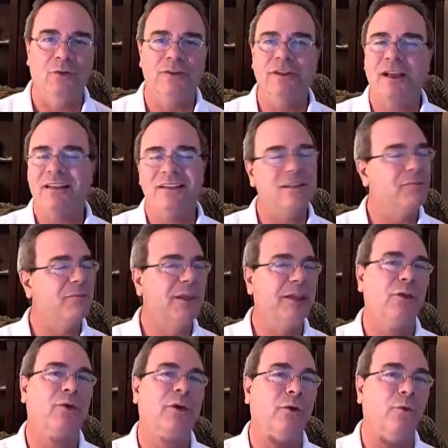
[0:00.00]
It's not something
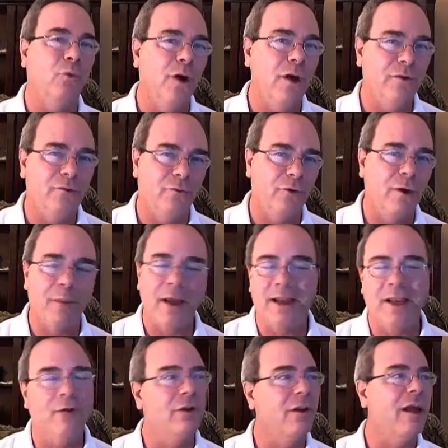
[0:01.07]
you can run from. I
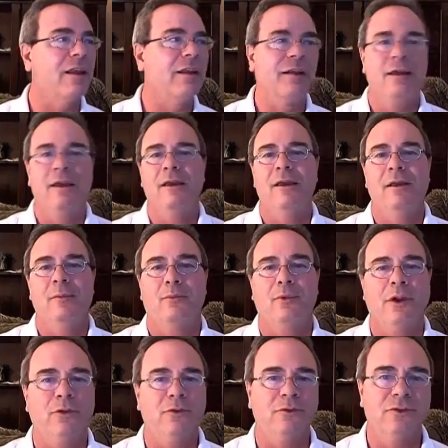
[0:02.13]
hear a lot of
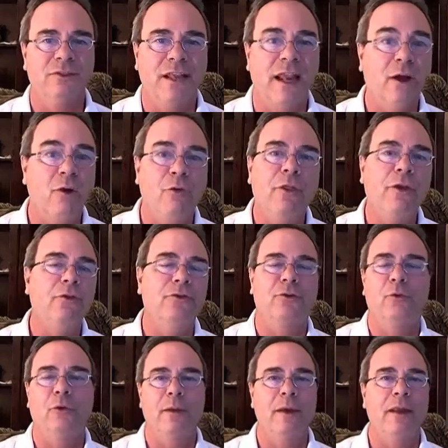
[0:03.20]
preachers tell their
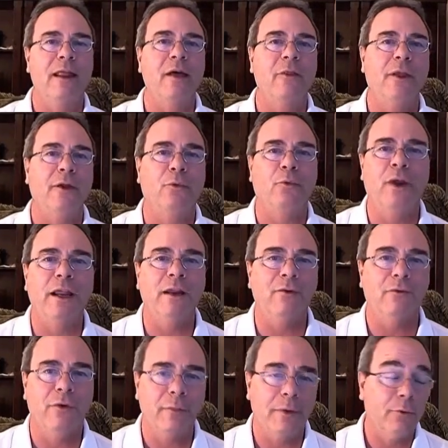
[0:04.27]
story about how they ran
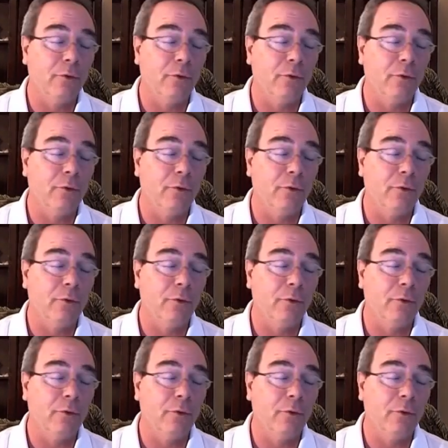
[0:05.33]
from it.